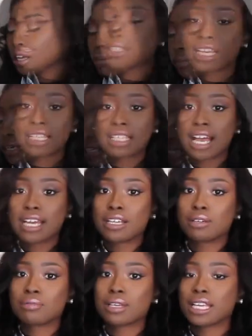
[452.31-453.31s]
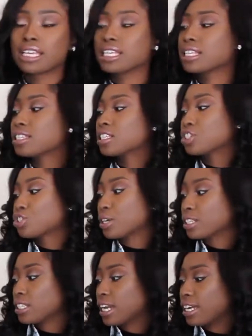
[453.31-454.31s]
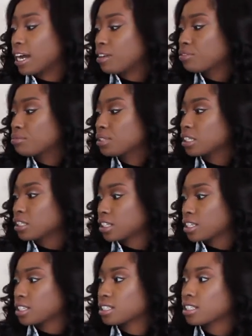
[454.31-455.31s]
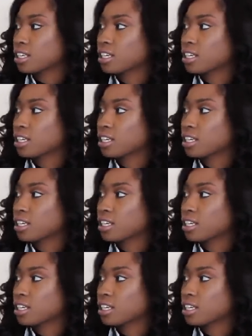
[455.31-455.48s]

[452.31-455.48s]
Next item is this dress that I got from Dillard's.